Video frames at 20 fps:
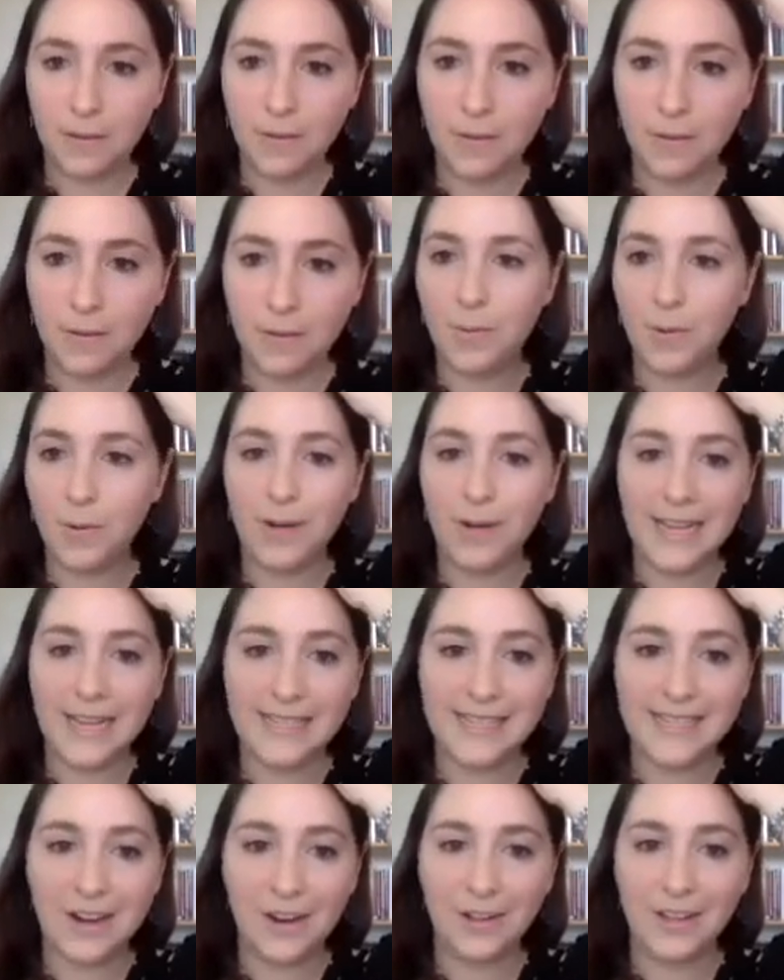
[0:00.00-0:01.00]
people were
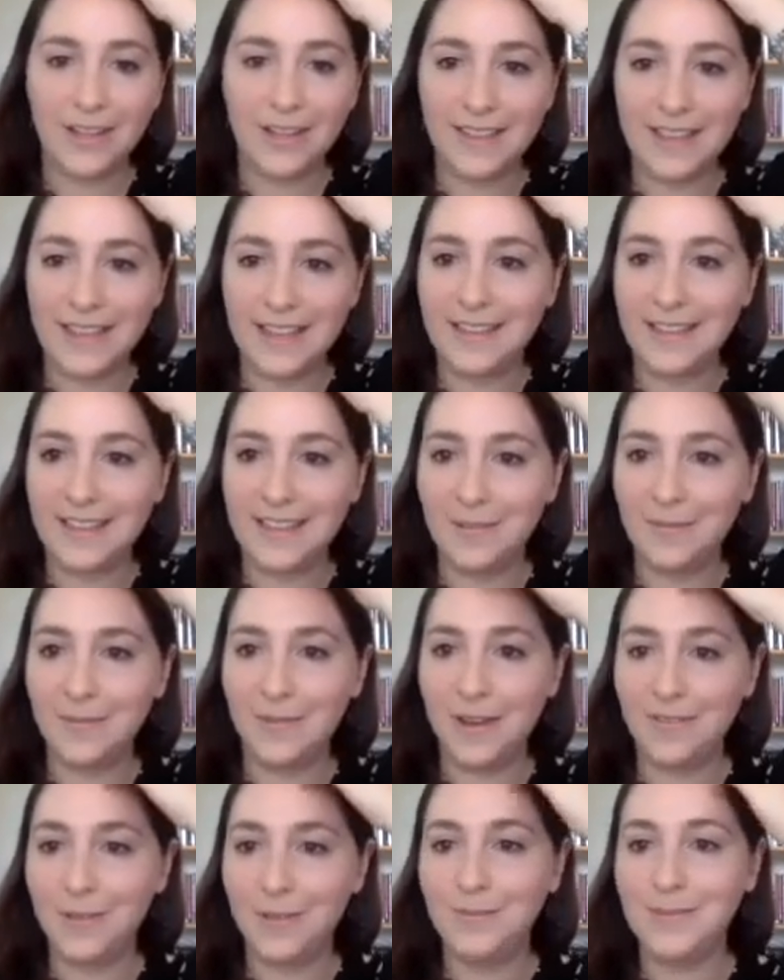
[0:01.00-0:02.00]
necessarily thinking them,
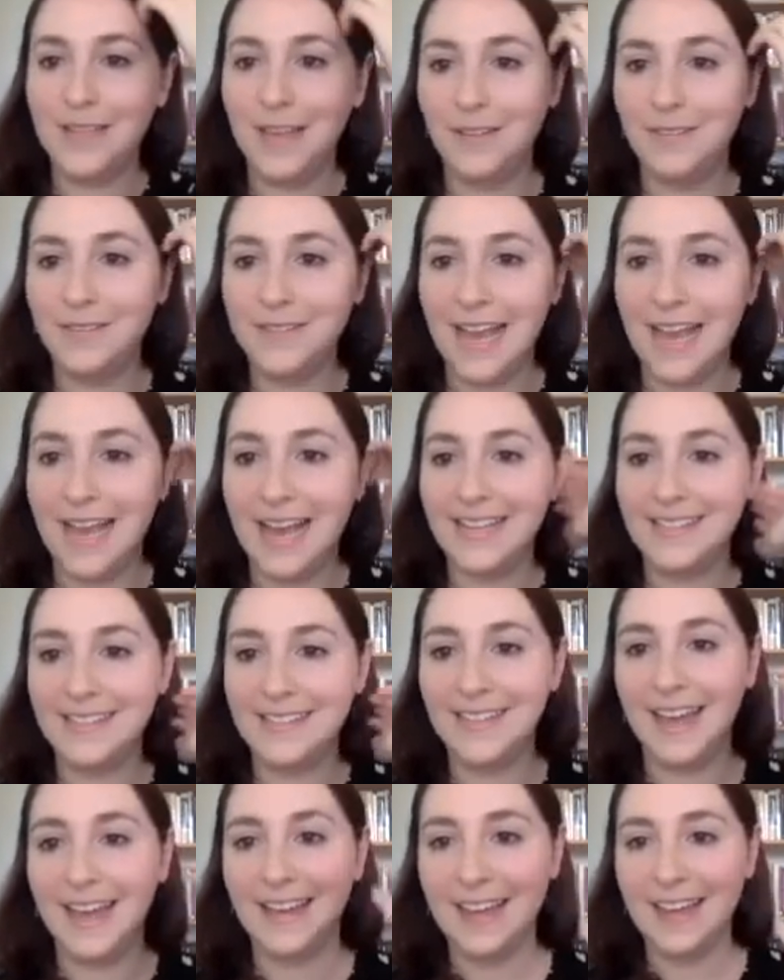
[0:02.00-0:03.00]
of themselves as,
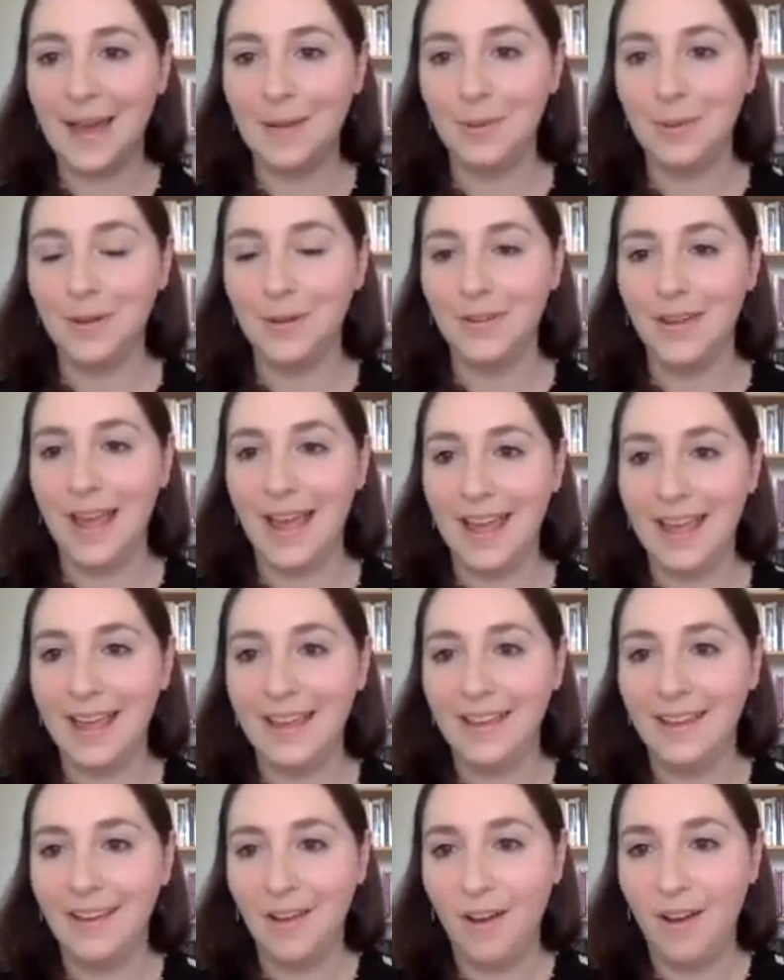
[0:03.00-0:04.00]
yeah, capital
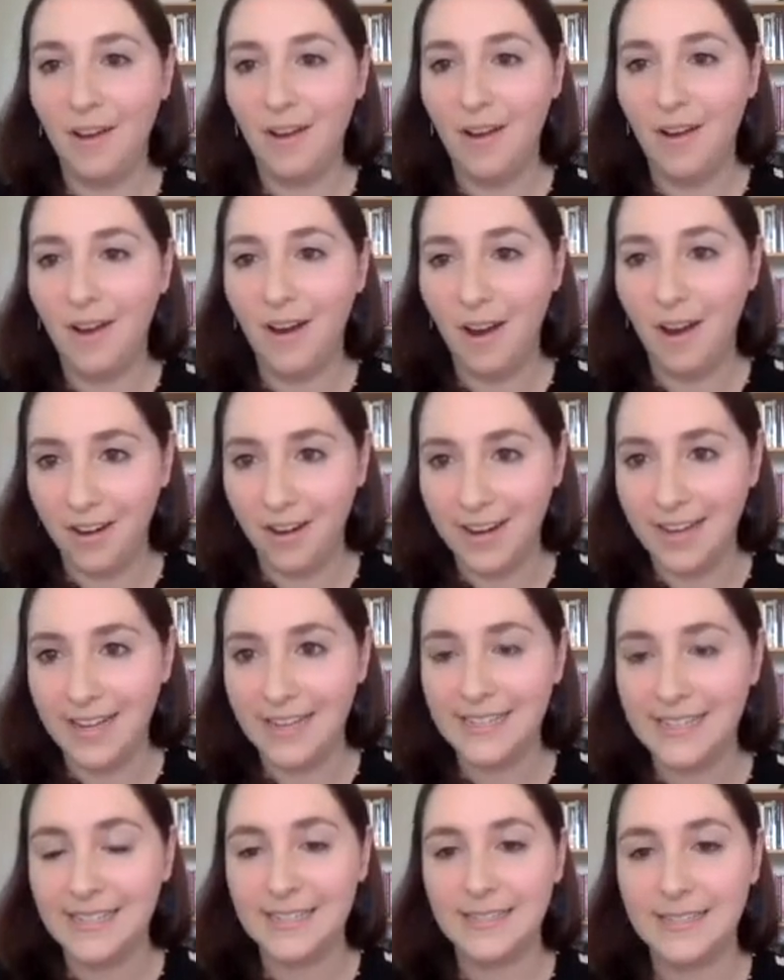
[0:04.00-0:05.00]
A
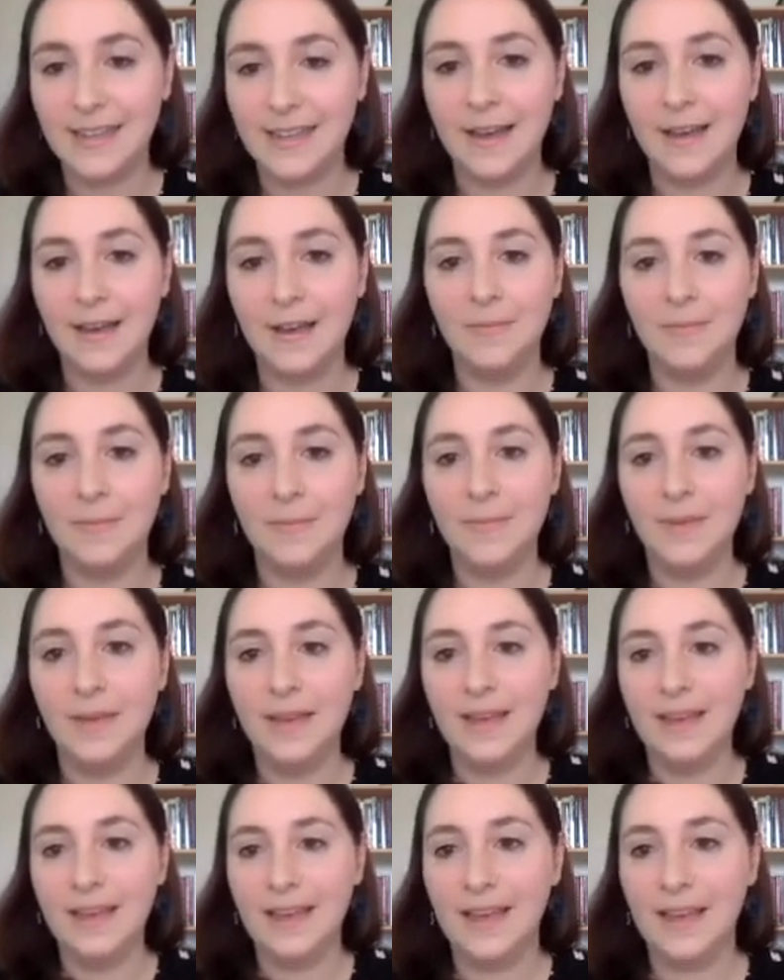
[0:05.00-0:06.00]
artists. Um, mm-hmm.
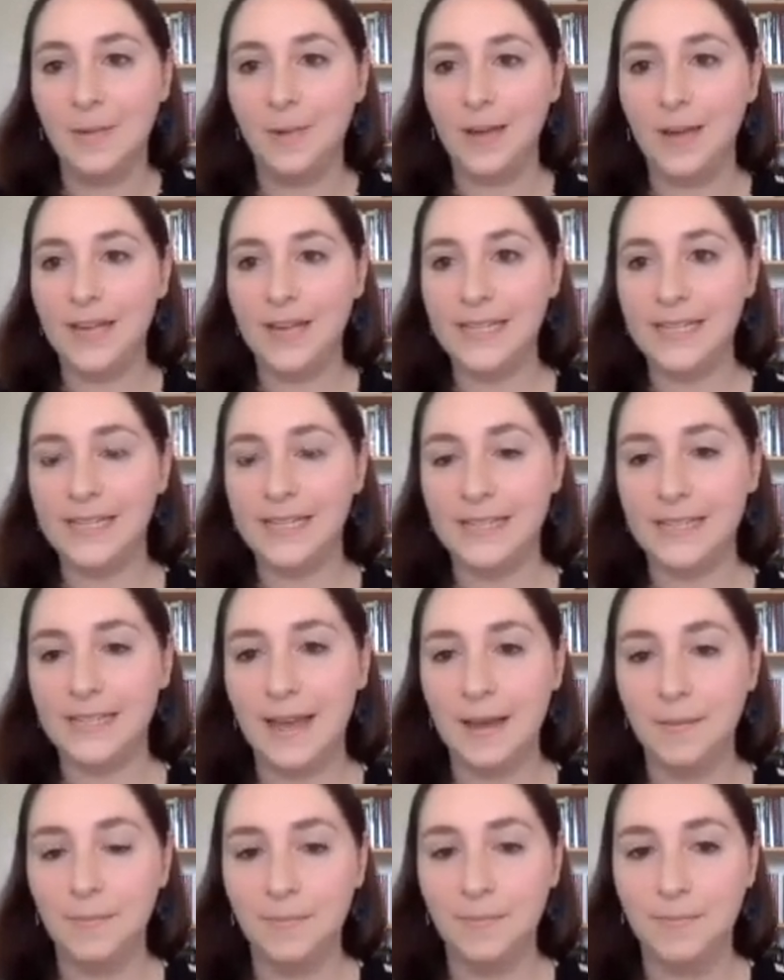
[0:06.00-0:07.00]
It was
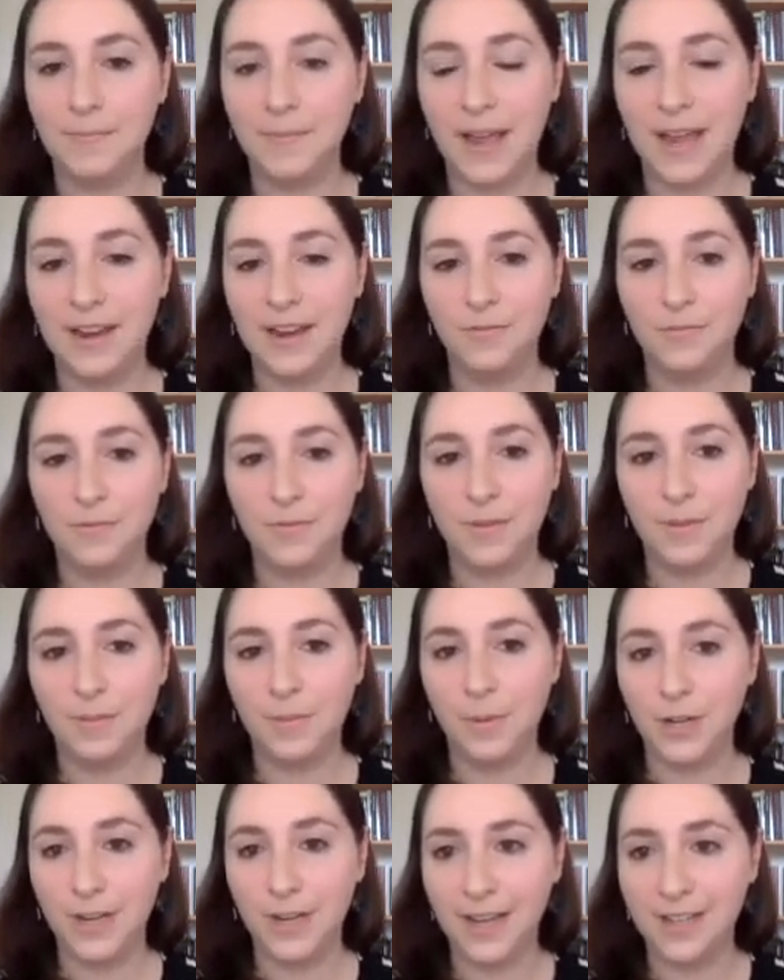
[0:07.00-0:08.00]
kind of the
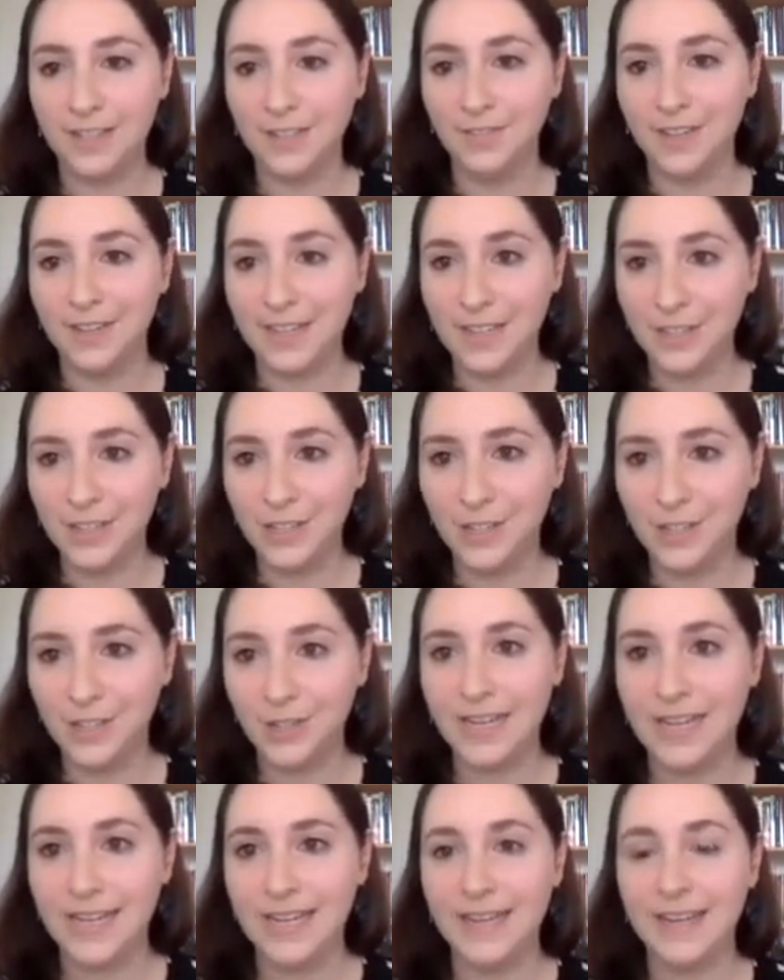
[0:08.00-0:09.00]
productive
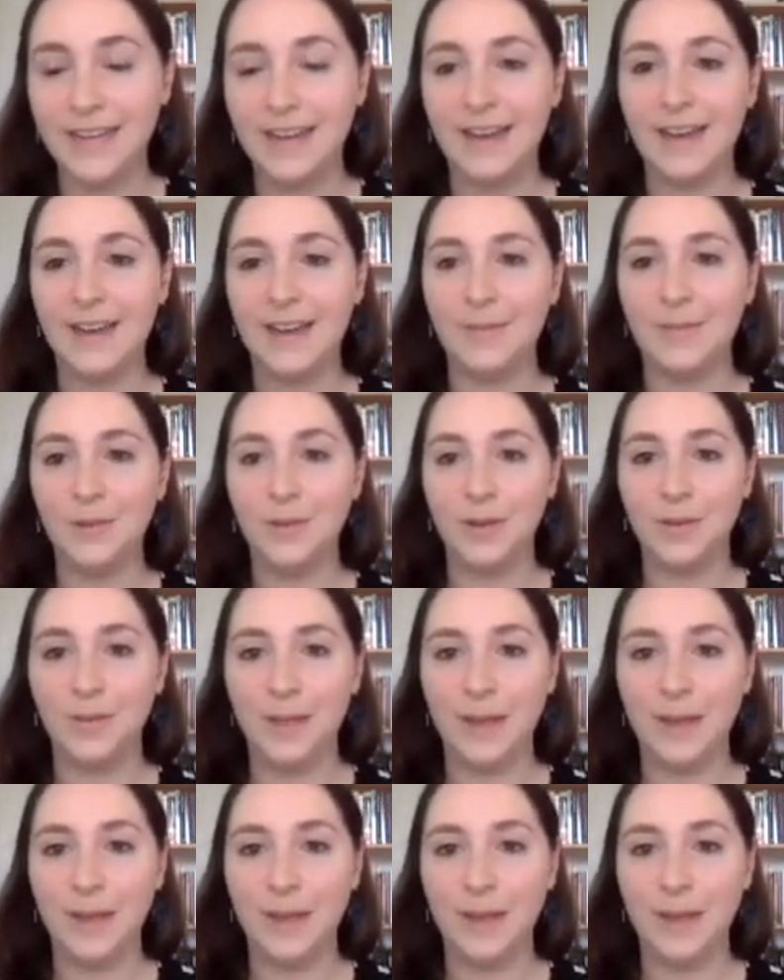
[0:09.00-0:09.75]
industry. Um, you could